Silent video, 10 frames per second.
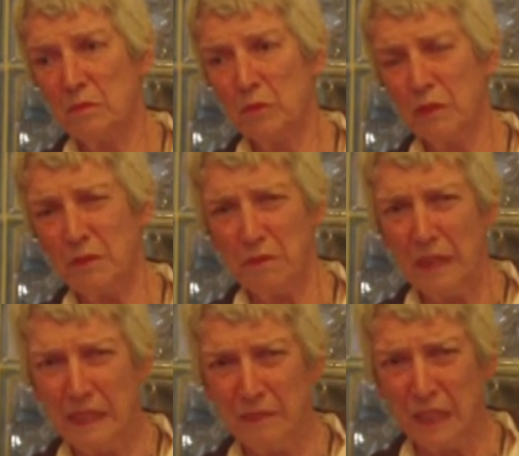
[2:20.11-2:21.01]

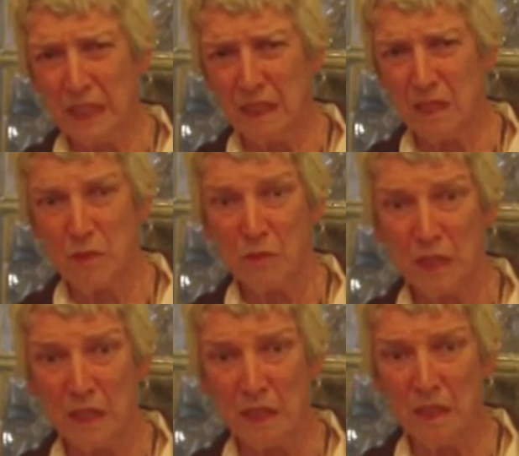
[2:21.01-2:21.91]
45 I guess,
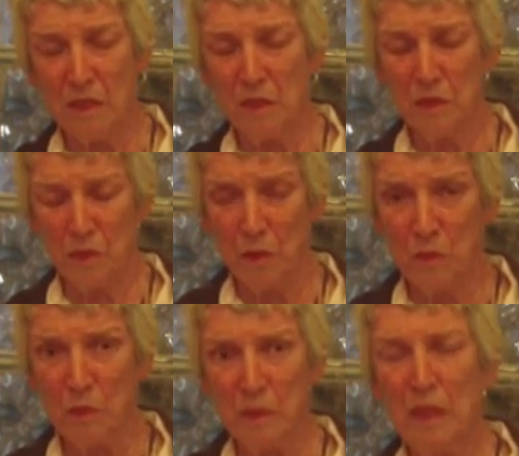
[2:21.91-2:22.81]
really, all
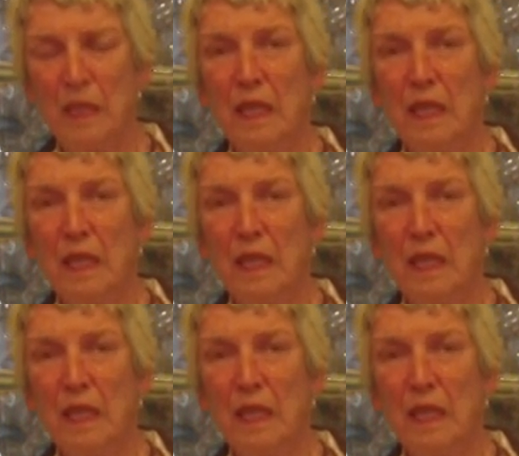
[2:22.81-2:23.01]
told.